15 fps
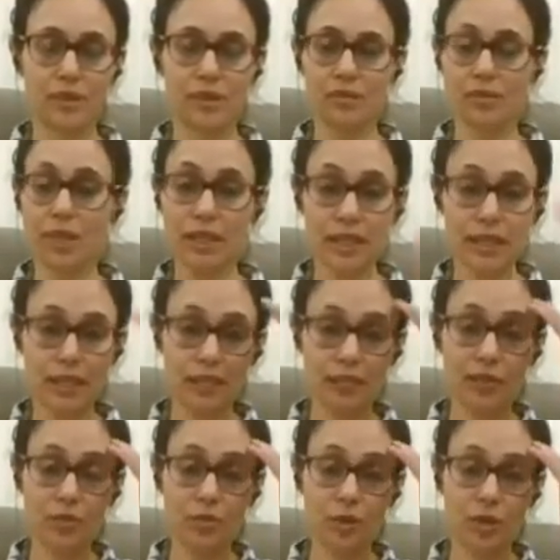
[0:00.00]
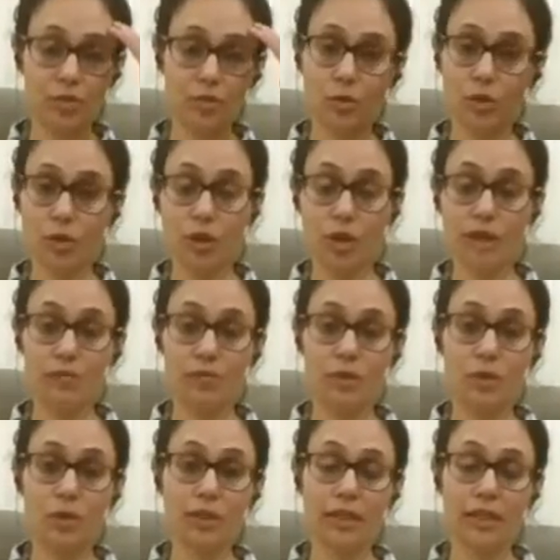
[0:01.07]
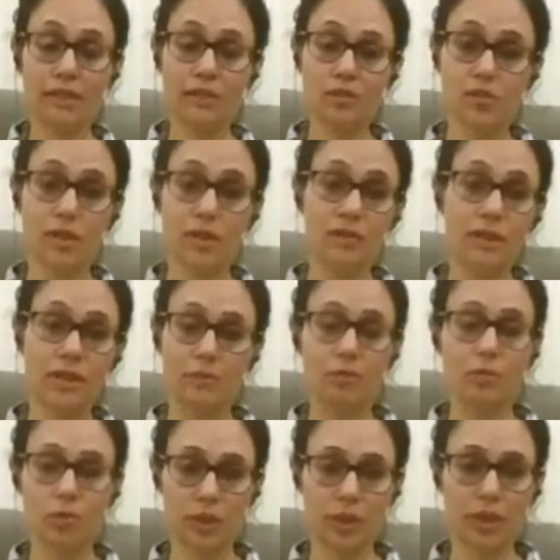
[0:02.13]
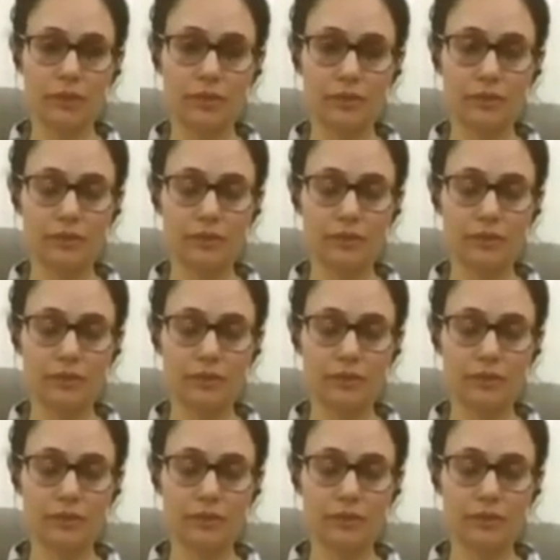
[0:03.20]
thinking that, okay, tomorrow I will not get it, so I will keep hoarding it.